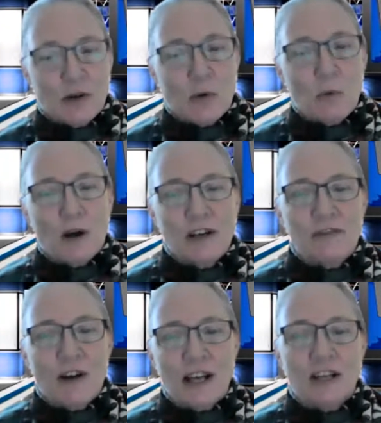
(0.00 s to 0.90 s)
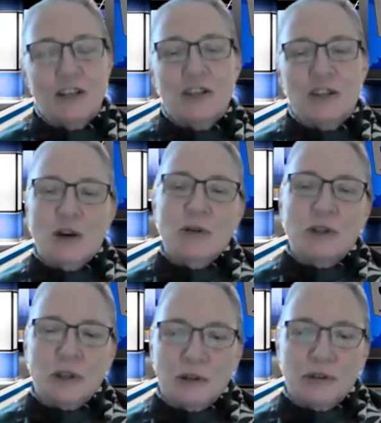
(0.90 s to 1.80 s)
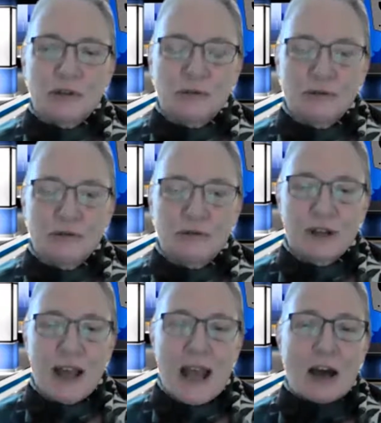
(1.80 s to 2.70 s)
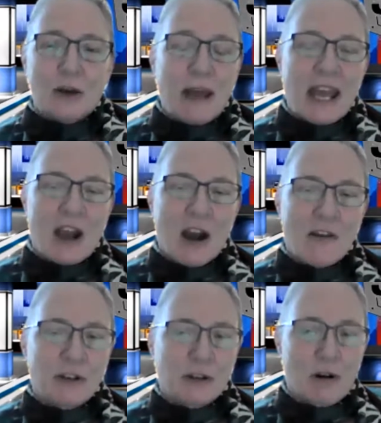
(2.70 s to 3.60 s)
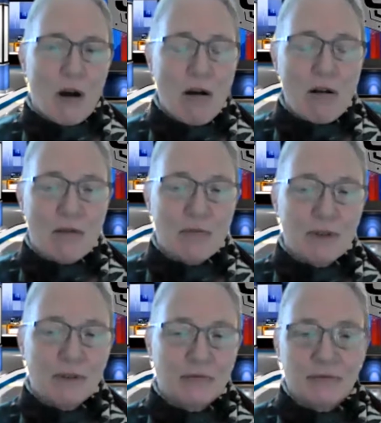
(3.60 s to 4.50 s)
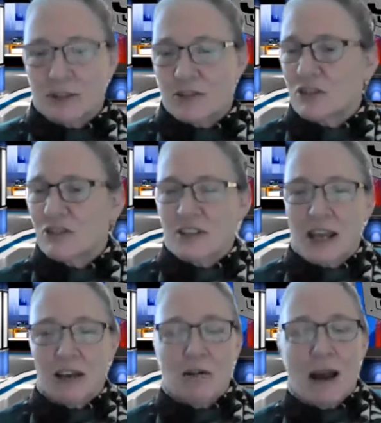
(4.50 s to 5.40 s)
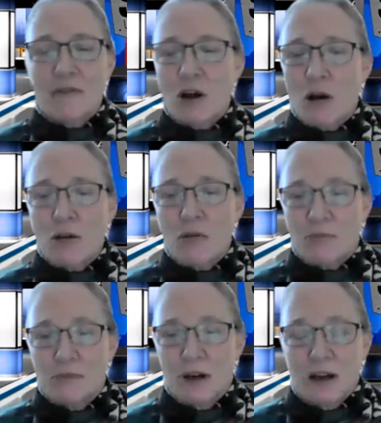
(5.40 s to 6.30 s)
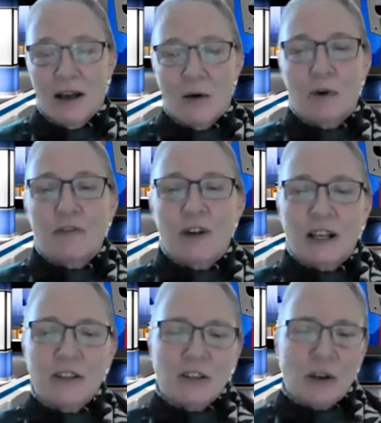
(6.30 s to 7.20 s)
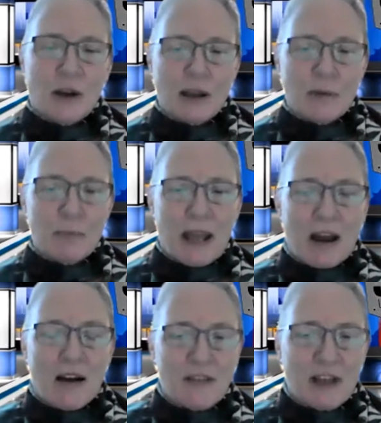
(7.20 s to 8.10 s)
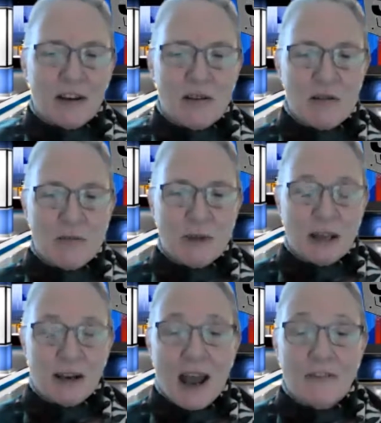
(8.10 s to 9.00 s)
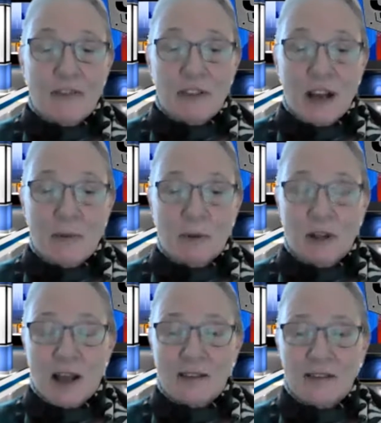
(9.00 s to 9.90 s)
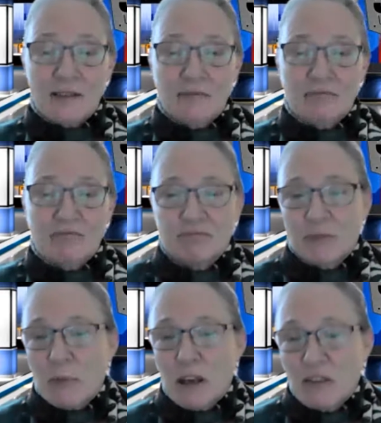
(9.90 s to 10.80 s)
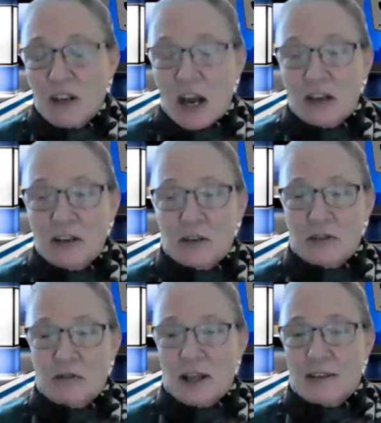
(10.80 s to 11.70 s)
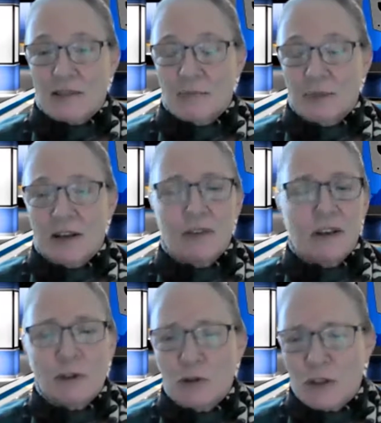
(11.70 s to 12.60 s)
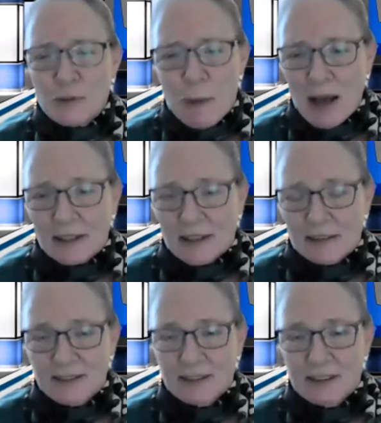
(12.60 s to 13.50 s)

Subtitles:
So what if I could show you how to pay off your home? Let's just say you have a home. What if I could show you how to pay off that home in half the time or less? Maybe even 9 years or less, even if you just bought it.